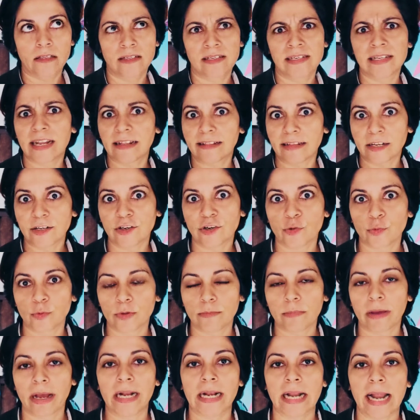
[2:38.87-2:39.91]
this is nothing to do
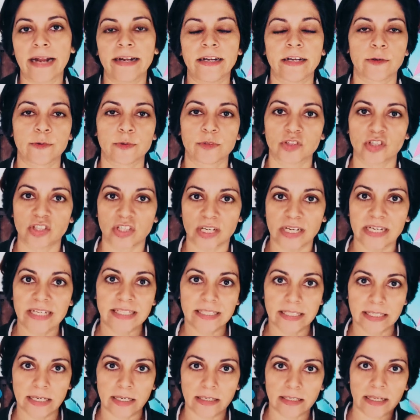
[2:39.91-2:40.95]
with my client. It was just an
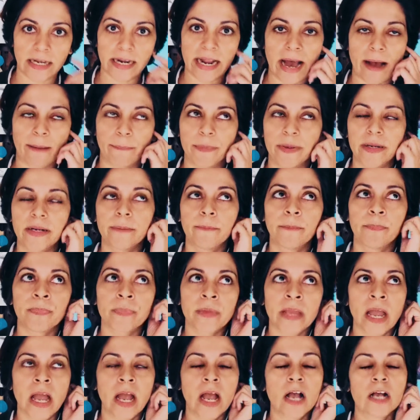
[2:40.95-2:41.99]
incident that happened.
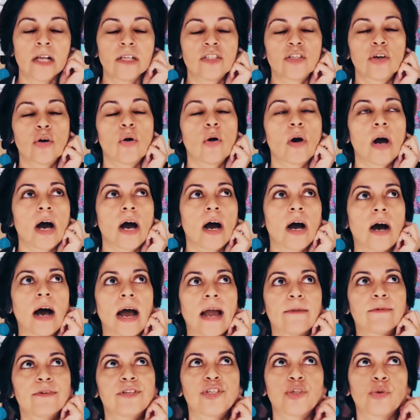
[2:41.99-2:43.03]
So
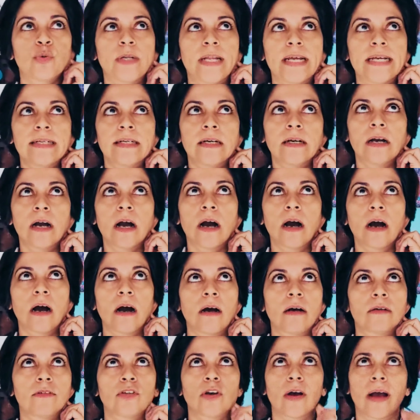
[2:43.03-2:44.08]
I was shooting,
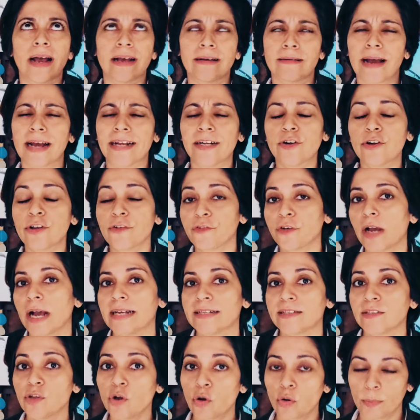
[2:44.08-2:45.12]
I don't know if you
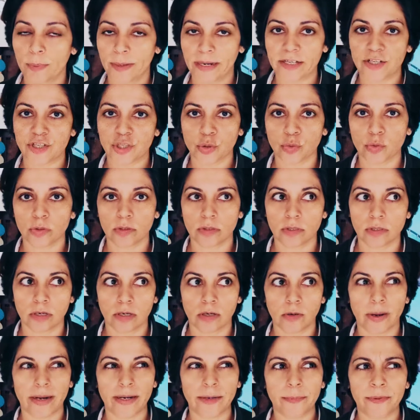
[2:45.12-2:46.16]
guys know, but I shoot
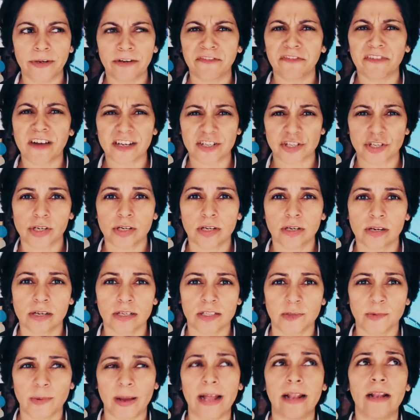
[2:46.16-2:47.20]
quite a bit of fashion
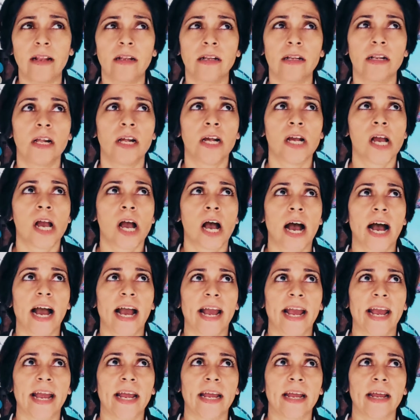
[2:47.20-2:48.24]
as well.
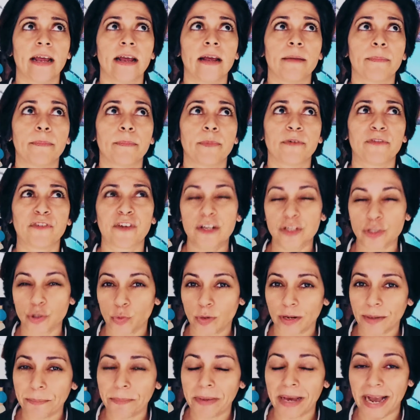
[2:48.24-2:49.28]
I prefer
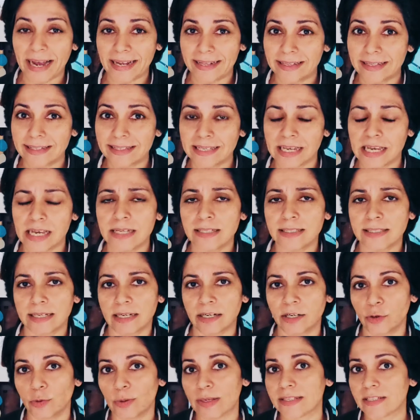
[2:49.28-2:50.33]
shooting behind the scenes
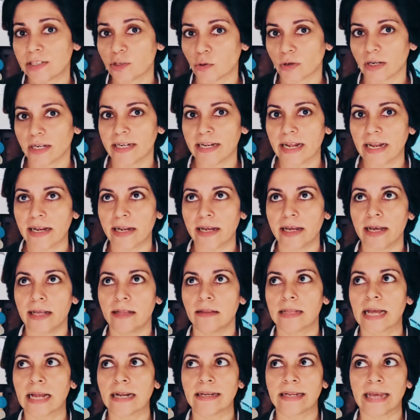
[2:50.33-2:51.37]
and doing storytelling,
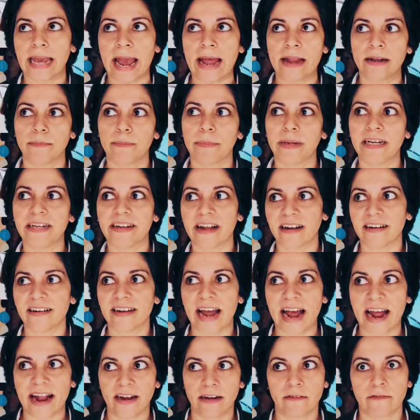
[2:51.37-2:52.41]
and that can be done
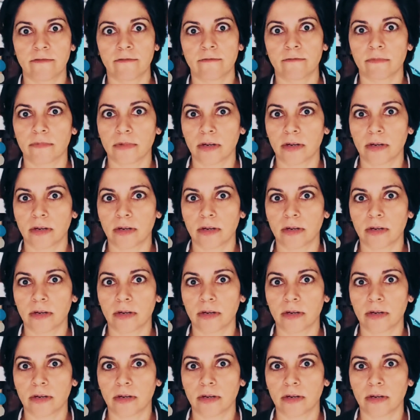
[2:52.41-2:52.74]
at